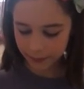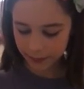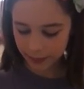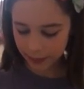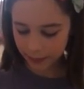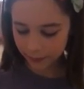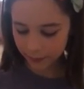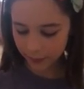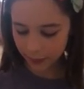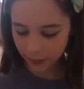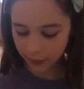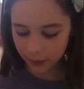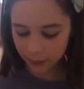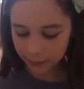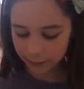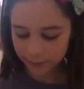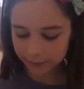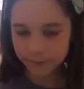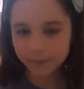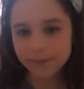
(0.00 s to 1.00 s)
kind of like.
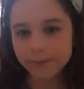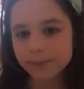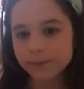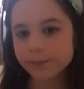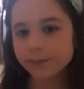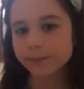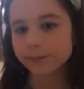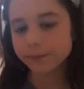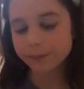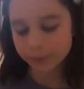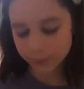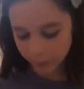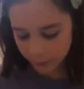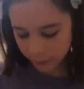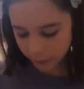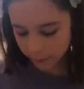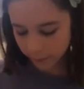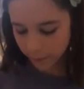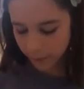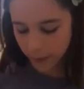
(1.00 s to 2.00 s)

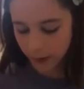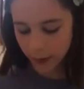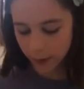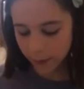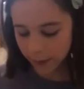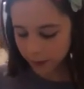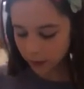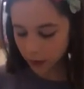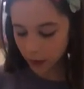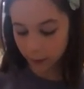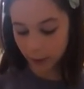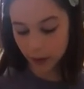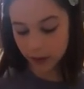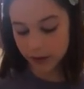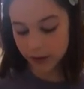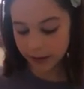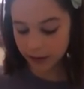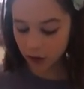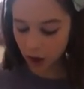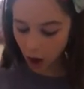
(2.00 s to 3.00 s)
Then we can talk about
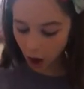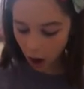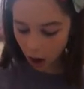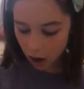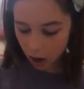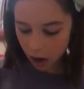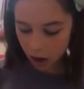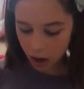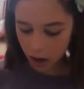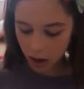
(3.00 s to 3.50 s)
TikTok.